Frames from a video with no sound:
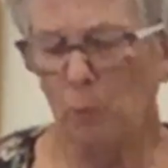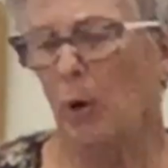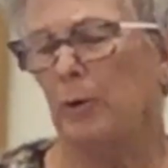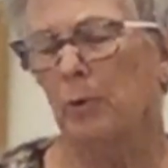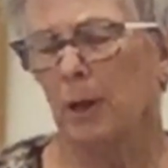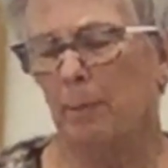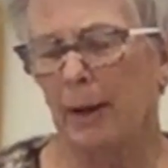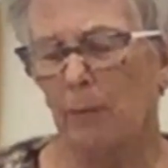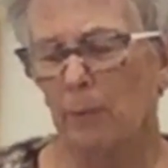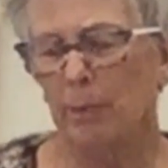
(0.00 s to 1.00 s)
wondering
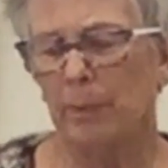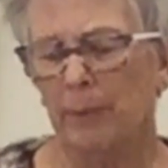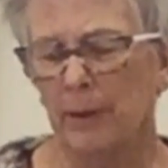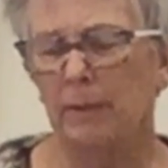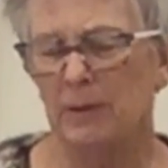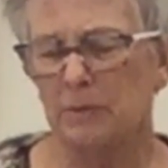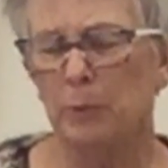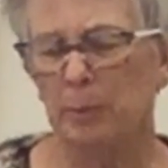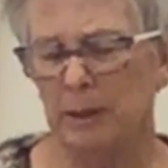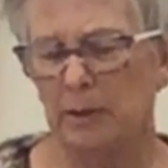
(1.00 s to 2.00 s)
about, and
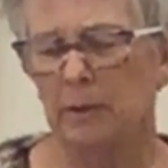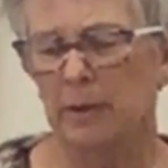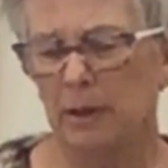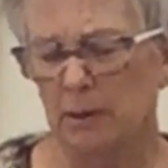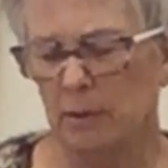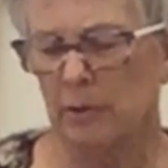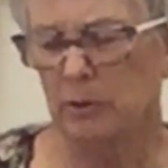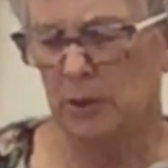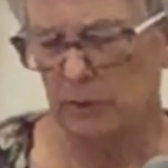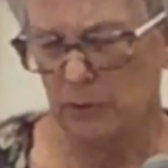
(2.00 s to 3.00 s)
this will be the
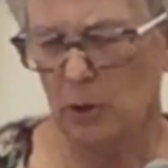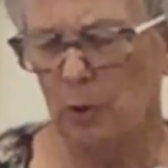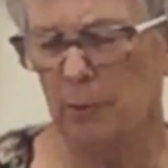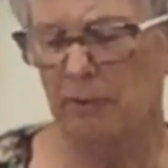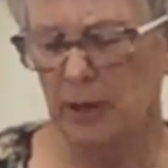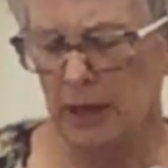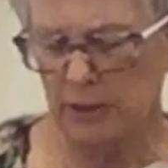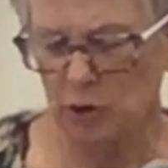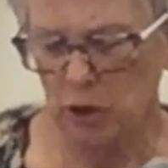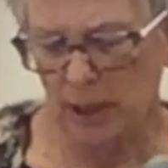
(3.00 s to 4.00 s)
tone of the
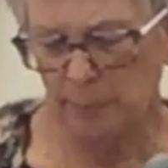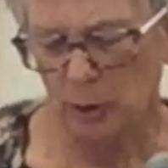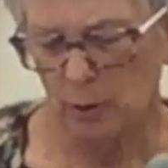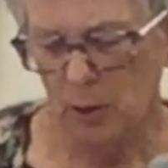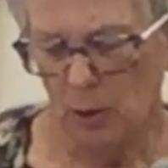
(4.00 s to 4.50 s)
next chapter,